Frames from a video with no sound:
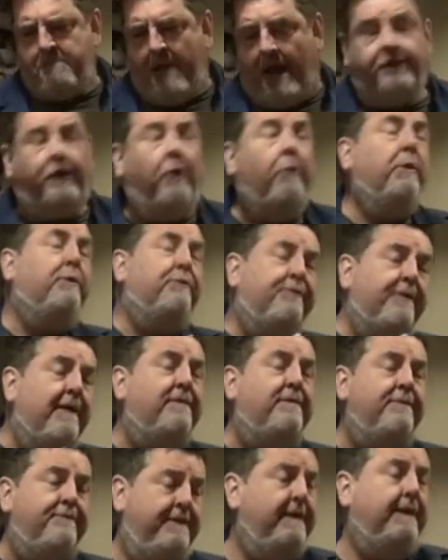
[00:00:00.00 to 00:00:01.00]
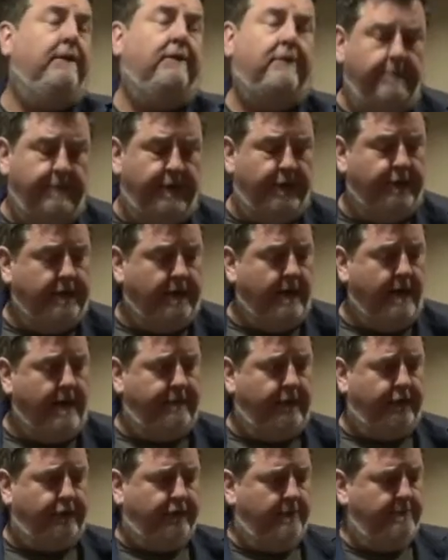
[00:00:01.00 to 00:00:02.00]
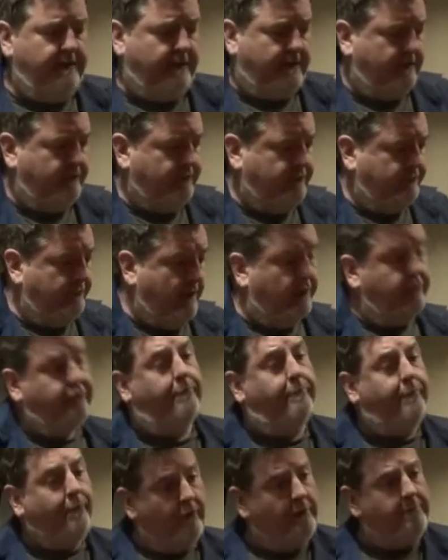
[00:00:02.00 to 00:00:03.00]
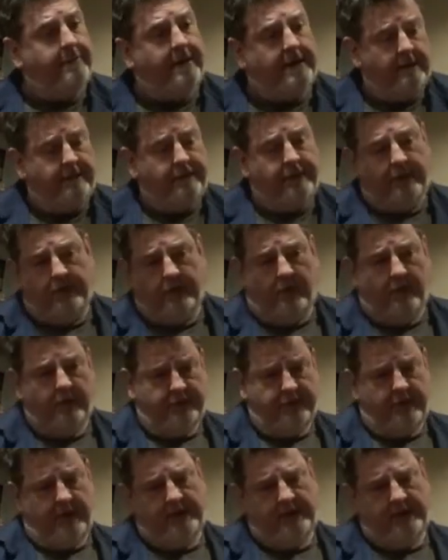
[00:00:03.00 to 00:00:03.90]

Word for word: I don't want to offend the vegan community, obviously, because I support many of their goals and